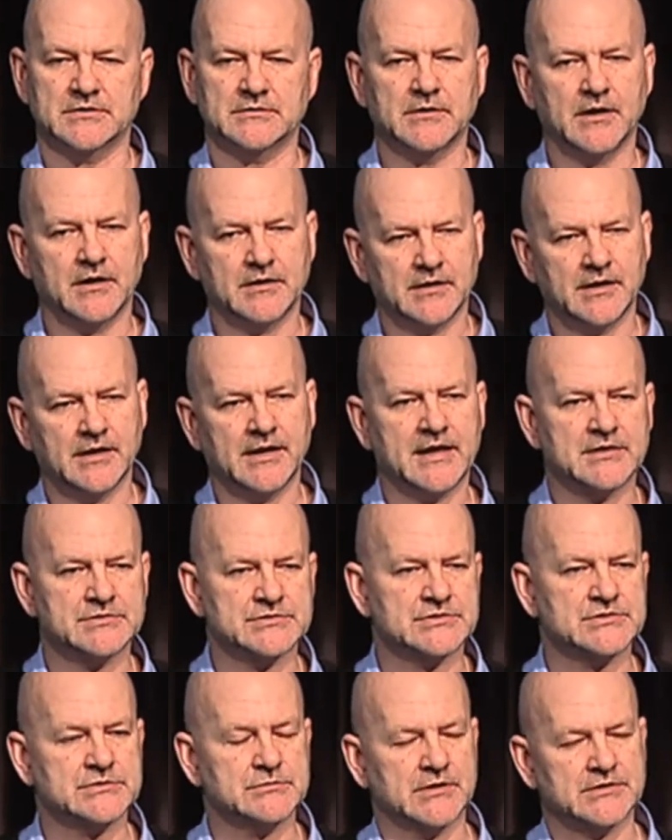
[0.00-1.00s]
that
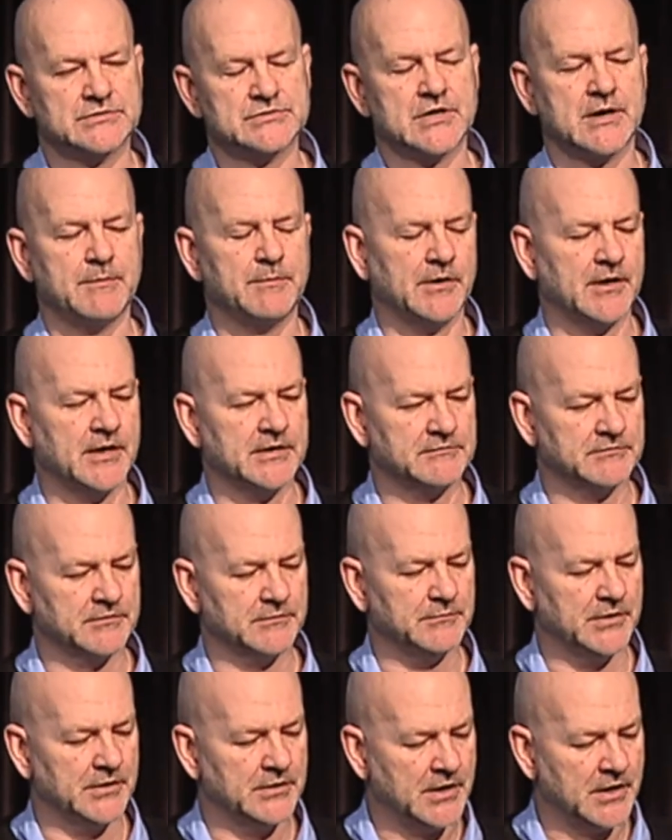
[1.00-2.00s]
allows us to extrapolate
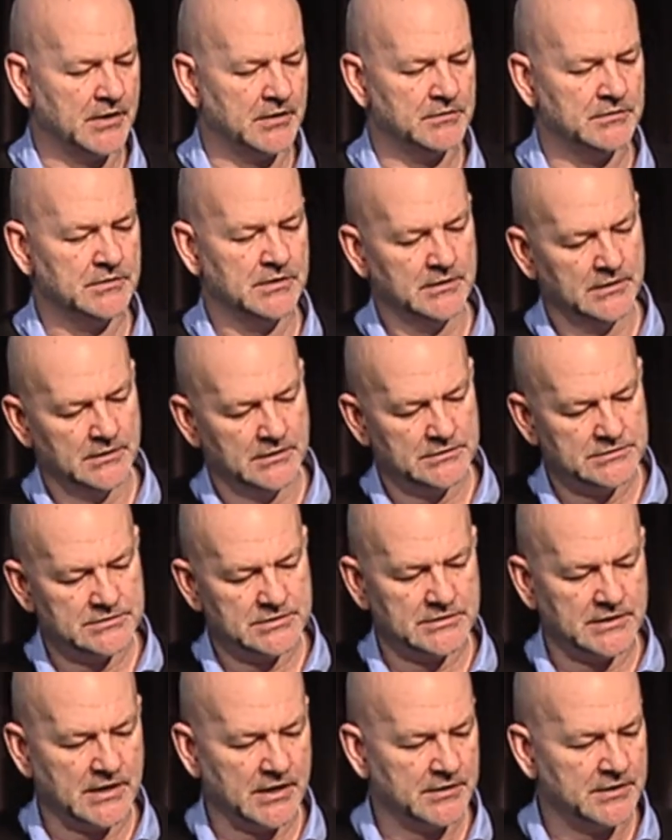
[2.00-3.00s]
from the known
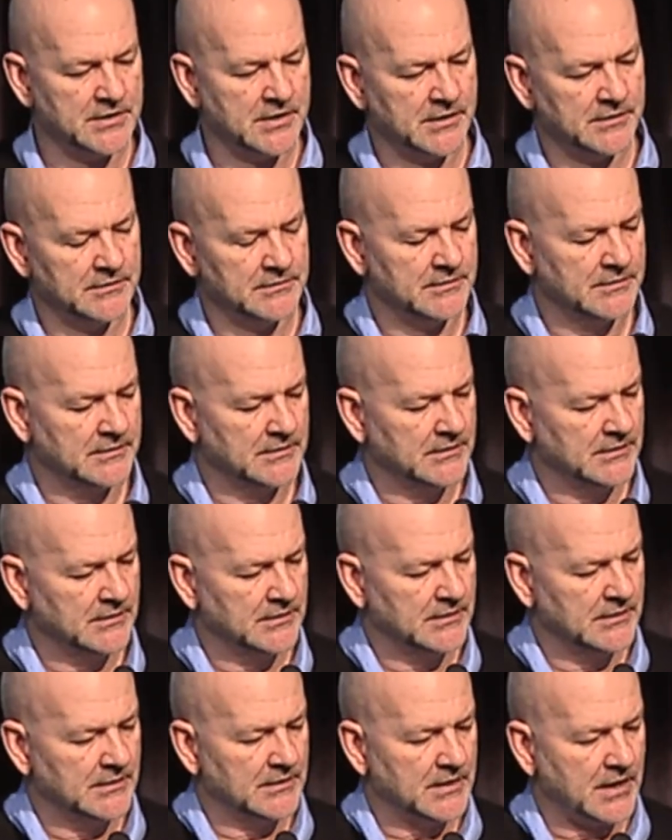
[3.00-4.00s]
to the unknown?
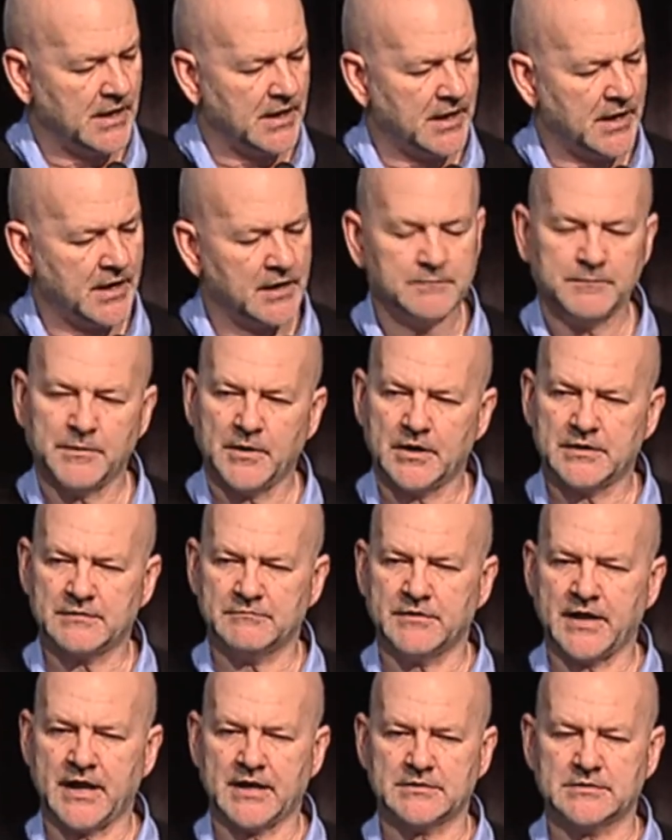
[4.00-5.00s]
And part
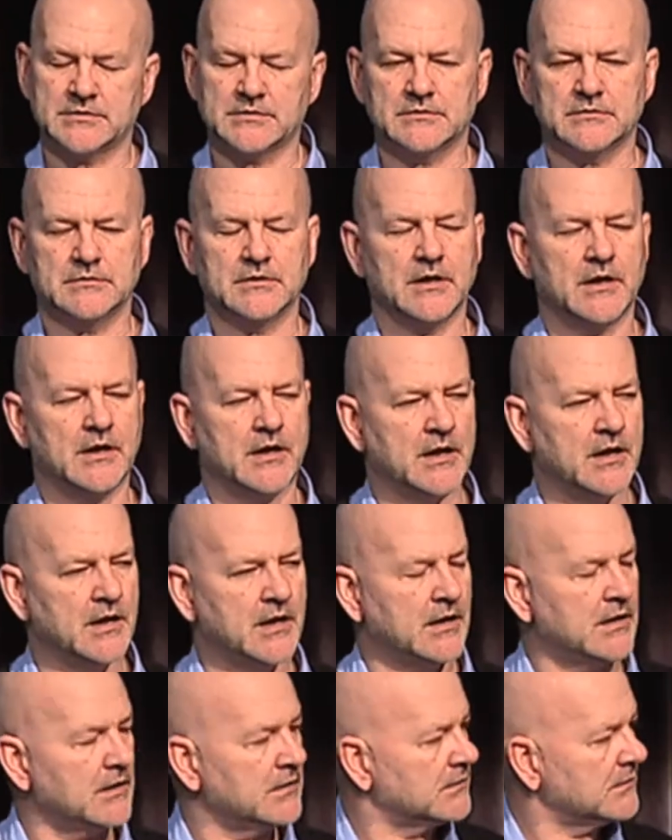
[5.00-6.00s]
of that,
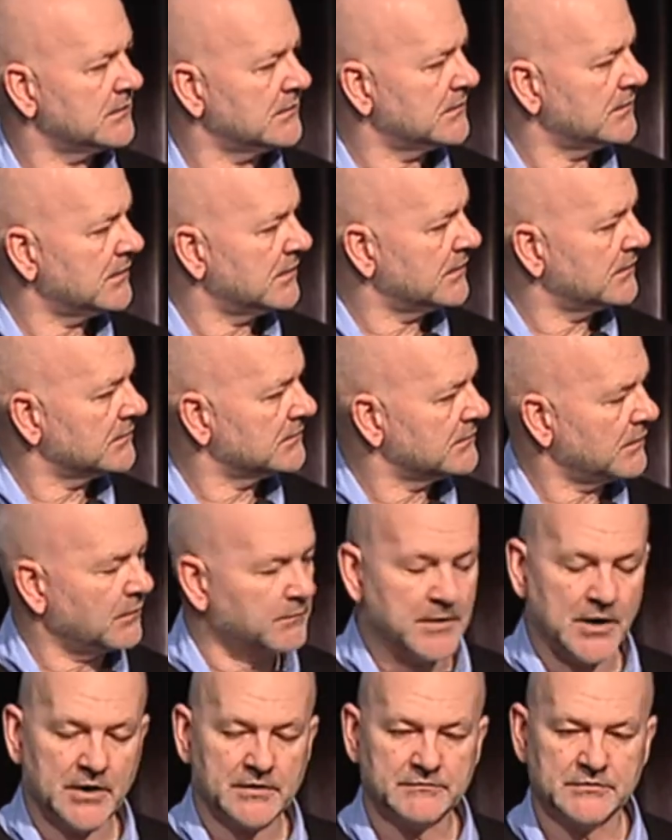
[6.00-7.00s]
or
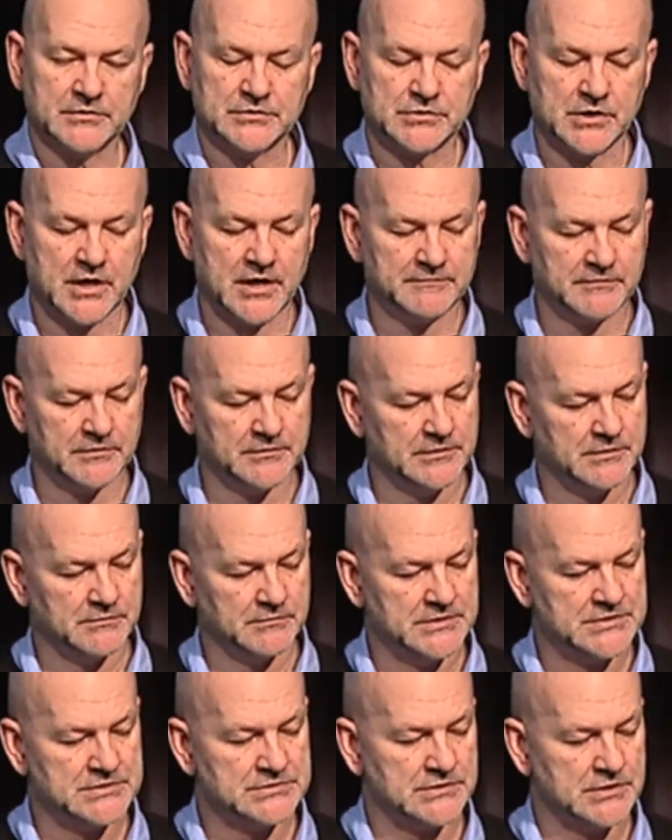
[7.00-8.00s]
part of the driver in the
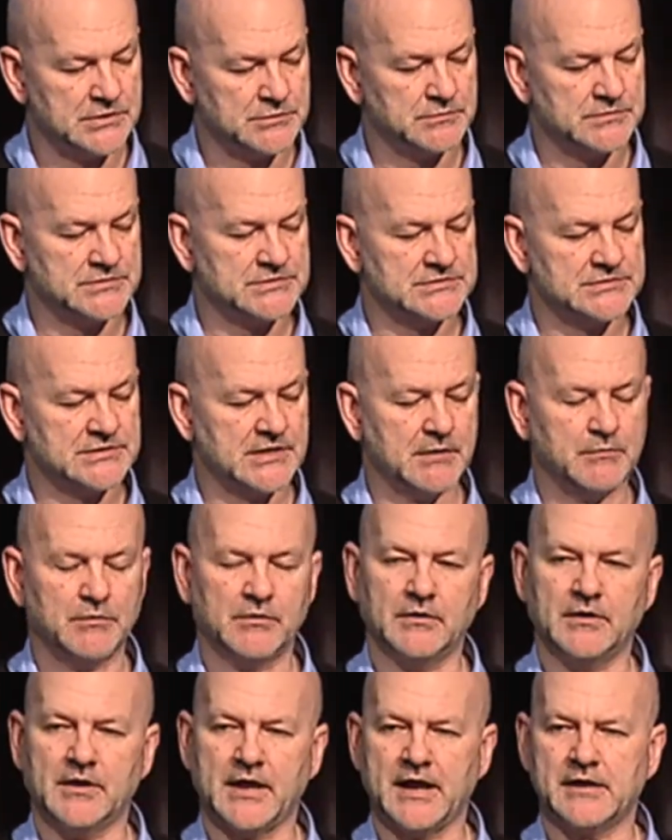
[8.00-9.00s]
research, was to say,
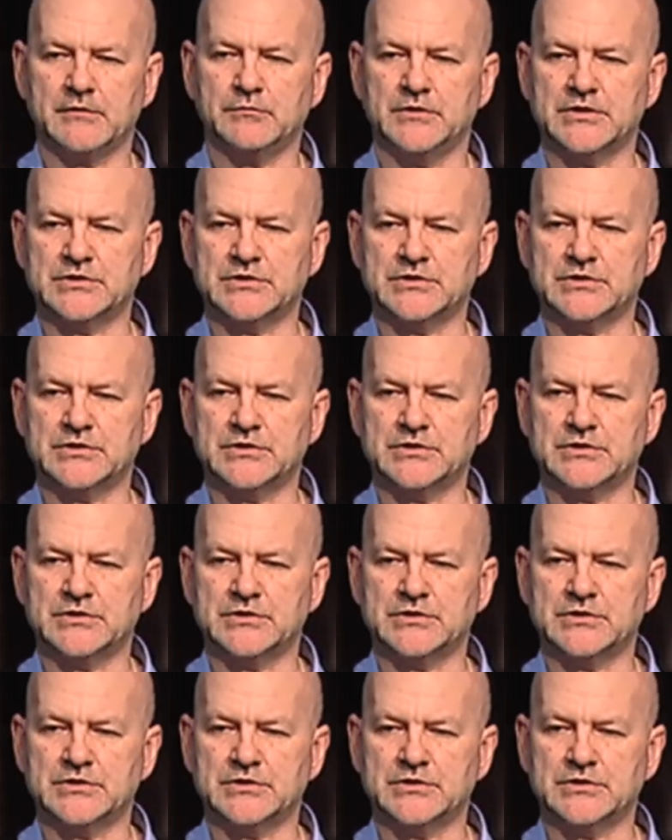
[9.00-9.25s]
well, how do